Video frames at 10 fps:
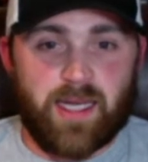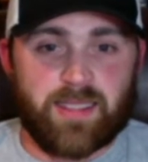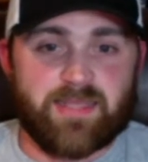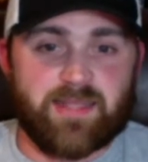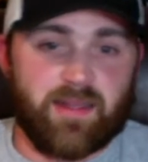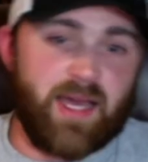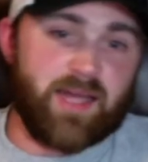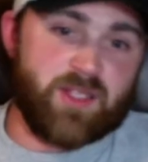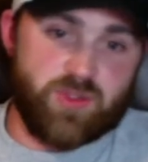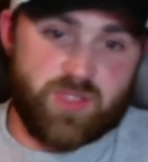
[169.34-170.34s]
That's that
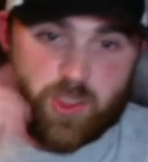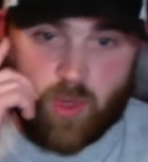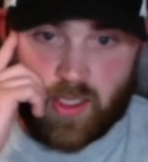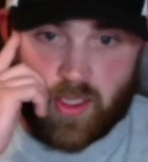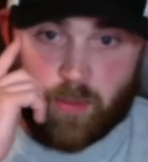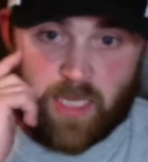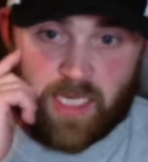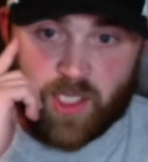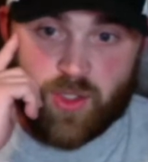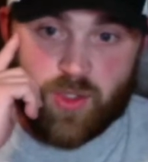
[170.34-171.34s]
line that you see running up
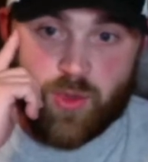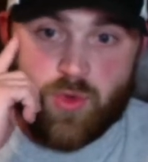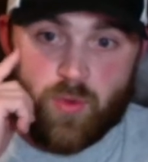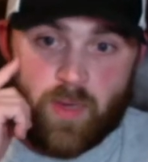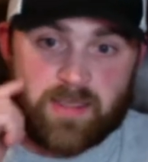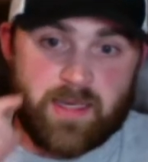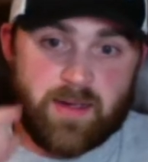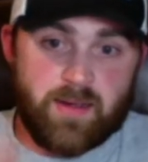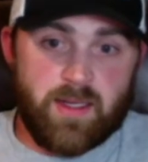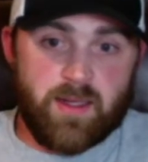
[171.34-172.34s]
like a U right
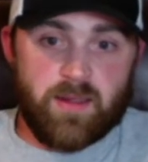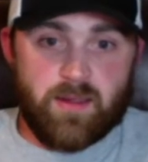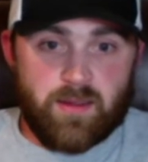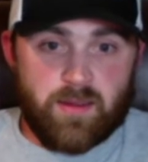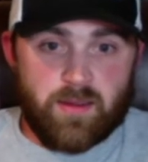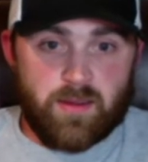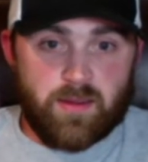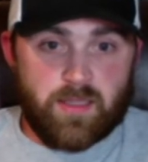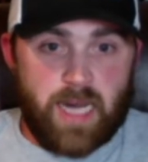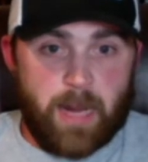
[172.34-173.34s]
there
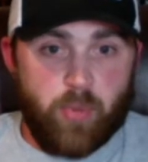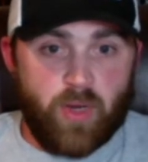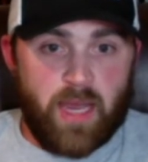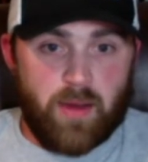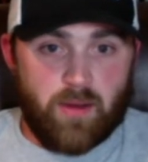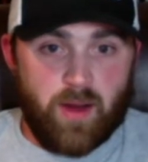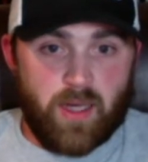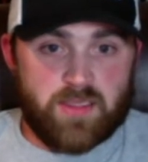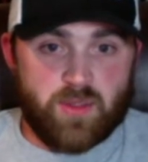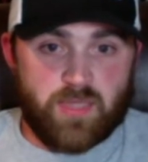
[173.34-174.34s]
that I point out. All
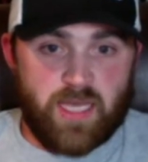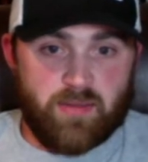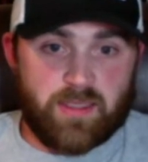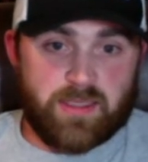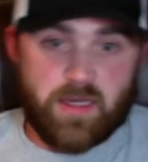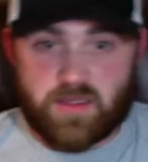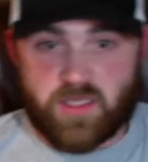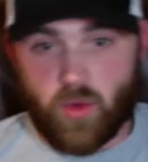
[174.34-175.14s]
right, so that right there. So